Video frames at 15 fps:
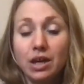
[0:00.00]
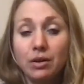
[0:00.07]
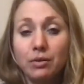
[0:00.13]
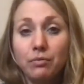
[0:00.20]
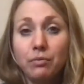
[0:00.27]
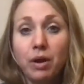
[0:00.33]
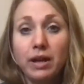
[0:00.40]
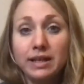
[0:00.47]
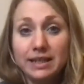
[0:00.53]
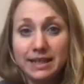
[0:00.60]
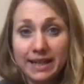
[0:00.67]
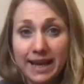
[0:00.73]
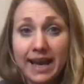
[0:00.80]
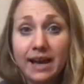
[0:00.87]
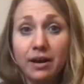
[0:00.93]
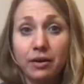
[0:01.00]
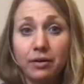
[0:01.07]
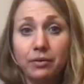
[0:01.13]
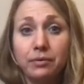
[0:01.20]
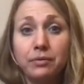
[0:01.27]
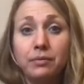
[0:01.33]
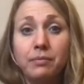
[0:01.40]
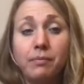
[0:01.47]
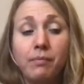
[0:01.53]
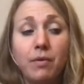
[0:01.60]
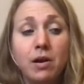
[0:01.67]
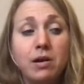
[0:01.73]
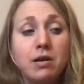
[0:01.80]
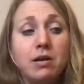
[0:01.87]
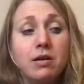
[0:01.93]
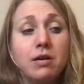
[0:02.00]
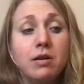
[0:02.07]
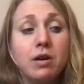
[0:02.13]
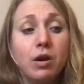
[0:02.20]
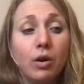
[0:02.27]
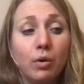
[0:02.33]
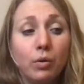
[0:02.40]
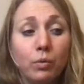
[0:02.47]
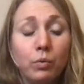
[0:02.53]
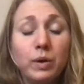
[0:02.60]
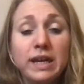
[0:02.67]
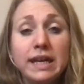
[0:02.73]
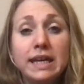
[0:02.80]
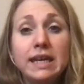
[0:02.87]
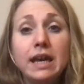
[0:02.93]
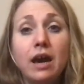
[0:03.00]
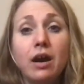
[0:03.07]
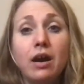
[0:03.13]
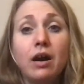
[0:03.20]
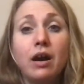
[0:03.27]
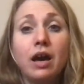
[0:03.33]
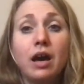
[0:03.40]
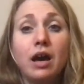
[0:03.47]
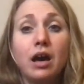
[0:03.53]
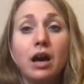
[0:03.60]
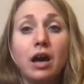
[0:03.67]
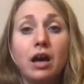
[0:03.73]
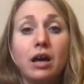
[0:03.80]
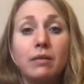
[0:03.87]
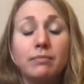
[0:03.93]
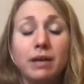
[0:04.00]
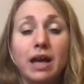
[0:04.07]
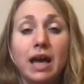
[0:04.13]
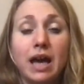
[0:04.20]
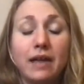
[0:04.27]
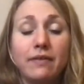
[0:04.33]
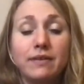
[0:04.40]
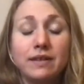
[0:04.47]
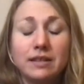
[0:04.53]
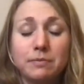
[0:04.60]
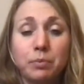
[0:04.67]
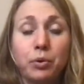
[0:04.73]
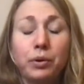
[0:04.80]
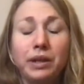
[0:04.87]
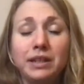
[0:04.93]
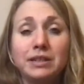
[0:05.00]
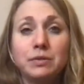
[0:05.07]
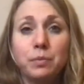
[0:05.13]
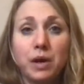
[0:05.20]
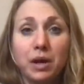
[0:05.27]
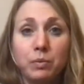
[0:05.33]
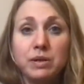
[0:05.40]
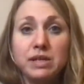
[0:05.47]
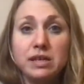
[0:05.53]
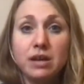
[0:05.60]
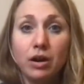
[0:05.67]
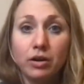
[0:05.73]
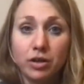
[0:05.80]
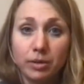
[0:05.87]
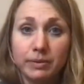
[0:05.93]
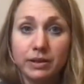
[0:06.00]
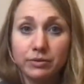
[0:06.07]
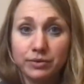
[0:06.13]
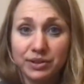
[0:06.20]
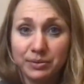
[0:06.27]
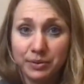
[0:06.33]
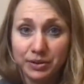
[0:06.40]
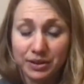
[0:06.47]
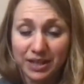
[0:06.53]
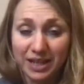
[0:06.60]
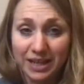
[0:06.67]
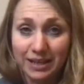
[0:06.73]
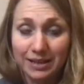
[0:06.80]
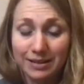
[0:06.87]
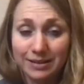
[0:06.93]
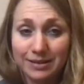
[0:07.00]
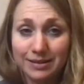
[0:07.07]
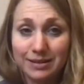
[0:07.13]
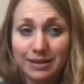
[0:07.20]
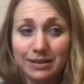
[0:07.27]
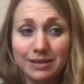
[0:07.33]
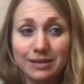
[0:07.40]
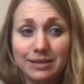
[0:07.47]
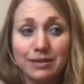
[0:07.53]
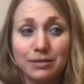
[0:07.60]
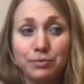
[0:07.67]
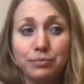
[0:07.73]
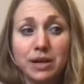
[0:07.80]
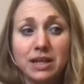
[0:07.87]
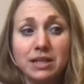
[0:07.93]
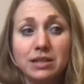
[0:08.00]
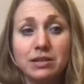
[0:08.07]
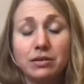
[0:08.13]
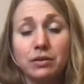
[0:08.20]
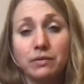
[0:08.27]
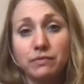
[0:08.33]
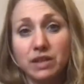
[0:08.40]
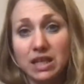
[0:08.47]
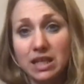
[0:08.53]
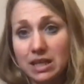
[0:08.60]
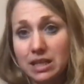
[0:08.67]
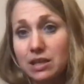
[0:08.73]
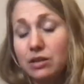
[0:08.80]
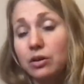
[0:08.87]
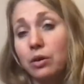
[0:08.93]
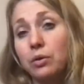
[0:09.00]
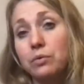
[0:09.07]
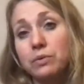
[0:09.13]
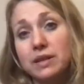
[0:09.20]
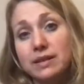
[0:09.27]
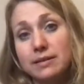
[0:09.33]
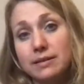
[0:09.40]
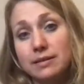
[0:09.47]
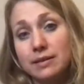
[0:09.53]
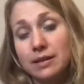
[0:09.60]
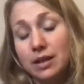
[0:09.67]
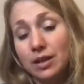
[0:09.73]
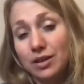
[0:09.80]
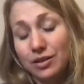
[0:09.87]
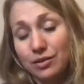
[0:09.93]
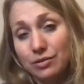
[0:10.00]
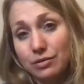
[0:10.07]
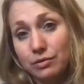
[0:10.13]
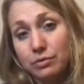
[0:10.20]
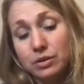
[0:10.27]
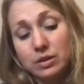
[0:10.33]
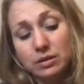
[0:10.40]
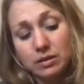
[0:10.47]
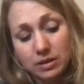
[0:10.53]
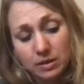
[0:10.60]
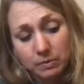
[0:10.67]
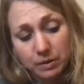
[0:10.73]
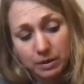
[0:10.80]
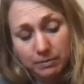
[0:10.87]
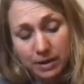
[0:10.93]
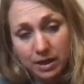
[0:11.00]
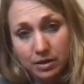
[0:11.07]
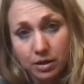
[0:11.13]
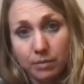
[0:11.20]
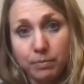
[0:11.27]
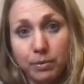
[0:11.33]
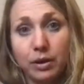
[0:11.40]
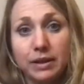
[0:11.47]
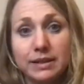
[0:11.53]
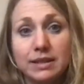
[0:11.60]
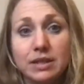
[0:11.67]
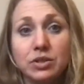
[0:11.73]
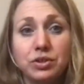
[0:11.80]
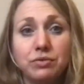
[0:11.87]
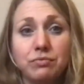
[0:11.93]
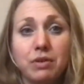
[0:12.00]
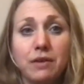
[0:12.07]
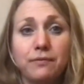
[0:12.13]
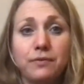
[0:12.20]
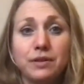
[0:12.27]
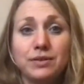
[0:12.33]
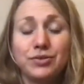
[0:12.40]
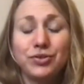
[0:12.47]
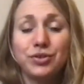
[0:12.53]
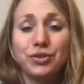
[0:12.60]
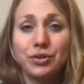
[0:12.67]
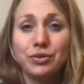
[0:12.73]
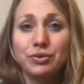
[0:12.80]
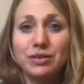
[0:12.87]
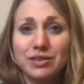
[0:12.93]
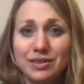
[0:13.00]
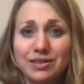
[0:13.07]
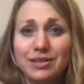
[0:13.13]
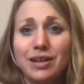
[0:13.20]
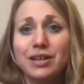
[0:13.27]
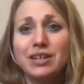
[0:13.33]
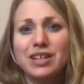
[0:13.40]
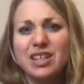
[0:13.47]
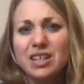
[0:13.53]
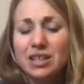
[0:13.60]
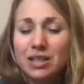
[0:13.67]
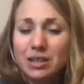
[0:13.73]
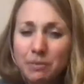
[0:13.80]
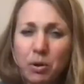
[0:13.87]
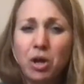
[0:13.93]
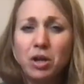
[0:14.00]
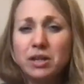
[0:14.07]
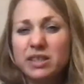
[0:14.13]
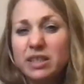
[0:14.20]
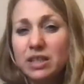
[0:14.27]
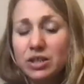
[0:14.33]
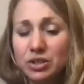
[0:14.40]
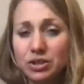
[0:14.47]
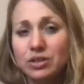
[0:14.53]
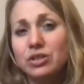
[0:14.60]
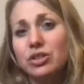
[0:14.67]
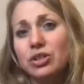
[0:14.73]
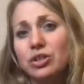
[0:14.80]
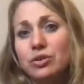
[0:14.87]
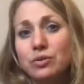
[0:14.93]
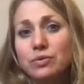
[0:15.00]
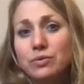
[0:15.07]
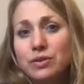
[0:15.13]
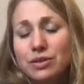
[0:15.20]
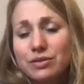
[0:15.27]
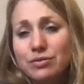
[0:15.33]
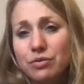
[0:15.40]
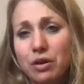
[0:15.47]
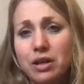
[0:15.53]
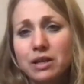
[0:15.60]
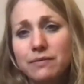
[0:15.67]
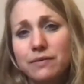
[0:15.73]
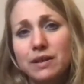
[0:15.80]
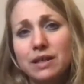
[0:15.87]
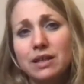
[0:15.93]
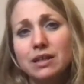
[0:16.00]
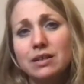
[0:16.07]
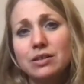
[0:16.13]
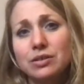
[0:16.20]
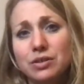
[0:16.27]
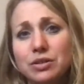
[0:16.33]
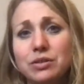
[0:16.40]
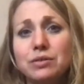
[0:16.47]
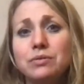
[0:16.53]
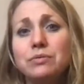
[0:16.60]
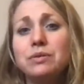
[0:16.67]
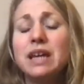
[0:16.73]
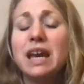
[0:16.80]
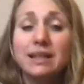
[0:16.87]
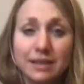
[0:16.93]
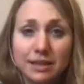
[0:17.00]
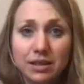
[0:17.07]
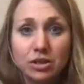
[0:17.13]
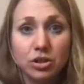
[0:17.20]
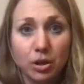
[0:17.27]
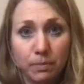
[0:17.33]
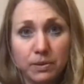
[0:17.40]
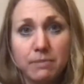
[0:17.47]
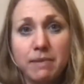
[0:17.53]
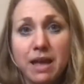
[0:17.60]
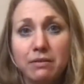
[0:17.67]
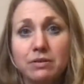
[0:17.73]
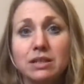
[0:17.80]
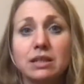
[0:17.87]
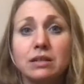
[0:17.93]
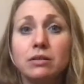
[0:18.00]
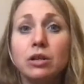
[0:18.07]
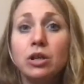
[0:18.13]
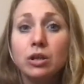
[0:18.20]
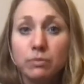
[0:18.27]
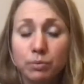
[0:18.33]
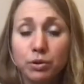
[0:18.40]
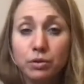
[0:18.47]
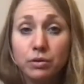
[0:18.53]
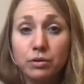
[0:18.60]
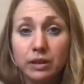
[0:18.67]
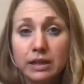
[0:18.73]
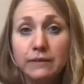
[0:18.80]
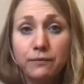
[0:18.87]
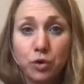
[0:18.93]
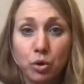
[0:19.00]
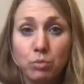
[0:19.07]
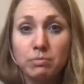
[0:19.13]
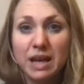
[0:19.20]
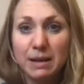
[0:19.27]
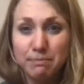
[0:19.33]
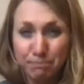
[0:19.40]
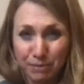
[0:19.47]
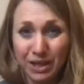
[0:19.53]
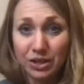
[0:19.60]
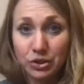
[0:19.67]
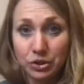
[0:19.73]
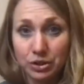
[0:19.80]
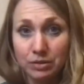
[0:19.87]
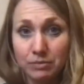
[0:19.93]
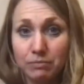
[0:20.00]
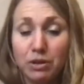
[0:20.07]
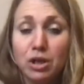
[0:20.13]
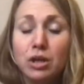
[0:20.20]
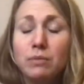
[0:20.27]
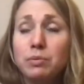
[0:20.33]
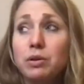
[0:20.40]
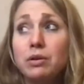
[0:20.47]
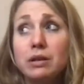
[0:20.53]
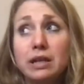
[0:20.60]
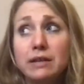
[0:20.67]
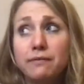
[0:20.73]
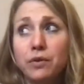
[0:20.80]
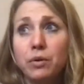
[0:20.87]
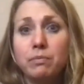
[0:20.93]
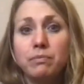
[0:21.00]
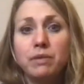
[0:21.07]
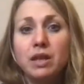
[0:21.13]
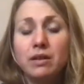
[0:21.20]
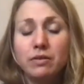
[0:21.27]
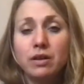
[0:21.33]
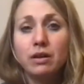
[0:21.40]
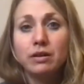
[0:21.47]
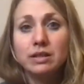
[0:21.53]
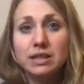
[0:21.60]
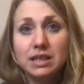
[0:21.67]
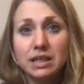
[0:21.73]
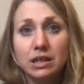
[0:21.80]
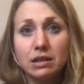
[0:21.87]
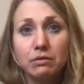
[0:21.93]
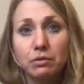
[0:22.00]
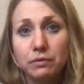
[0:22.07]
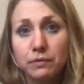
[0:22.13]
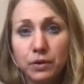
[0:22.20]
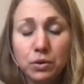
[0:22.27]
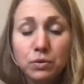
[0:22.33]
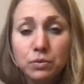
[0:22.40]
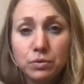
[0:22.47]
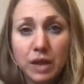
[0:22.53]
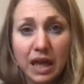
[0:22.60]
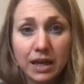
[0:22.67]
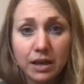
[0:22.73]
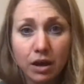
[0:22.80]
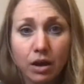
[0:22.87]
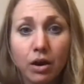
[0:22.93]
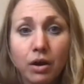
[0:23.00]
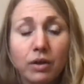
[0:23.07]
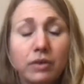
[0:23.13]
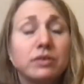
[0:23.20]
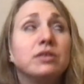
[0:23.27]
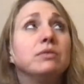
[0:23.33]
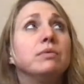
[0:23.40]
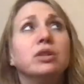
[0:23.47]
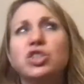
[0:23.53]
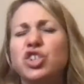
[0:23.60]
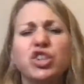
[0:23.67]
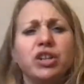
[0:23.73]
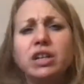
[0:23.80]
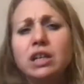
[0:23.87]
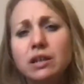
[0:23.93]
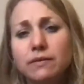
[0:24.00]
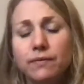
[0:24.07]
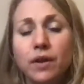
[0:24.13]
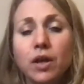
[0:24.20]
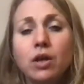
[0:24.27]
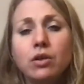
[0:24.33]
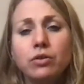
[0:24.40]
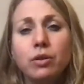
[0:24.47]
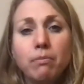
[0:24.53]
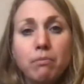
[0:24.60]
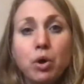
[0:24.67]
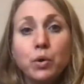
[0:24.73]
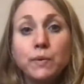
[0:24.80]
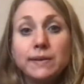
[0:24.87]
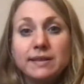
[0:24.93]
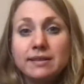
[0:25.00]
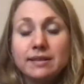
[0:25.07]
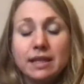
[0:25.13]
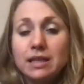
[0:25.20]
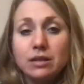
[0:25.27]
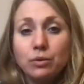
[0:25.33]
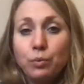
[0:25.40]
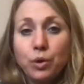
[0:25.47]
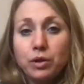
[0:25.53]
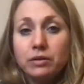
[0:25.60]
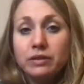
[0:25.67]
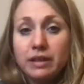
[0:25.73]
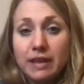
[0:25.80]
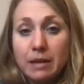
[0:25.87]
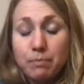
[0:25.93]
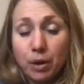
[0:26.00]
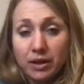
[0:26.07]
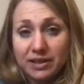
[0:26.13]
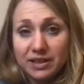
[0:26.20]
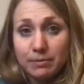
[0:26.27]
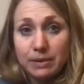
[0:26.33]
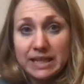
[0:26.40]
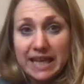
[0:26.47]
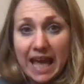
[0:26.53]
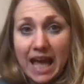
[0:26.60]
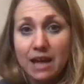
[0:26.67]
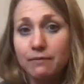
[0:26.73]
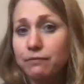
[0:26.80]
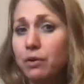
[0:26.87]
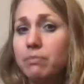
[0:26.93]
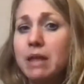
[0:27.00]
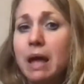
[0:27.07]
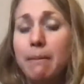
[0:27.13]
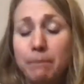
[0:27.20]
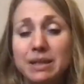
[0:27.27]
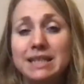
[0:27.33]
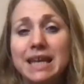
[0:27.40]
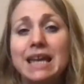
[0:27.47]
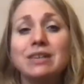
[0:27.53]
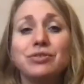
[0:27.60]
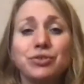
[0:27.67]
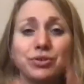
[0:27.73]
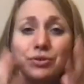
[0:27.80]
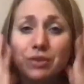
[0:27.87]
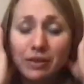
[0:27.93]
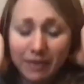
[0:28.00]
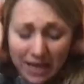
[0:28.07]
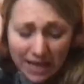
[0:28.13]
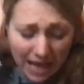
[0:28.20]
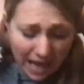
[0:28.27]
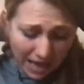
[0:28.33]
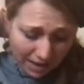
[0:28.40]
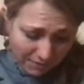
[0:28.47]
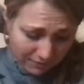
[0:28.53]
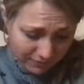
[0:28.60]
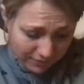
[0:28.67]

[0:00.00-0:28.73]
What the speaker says: right now, we are at this point where we are coming onto our knees, this surrender of the ego, this, just to bring back our politician reference, this is like politician, striving to get to the top of the mountain purely from ambition, purely from the idea of who they are to achieve the most in the world that they possibly can, from that potential that they have.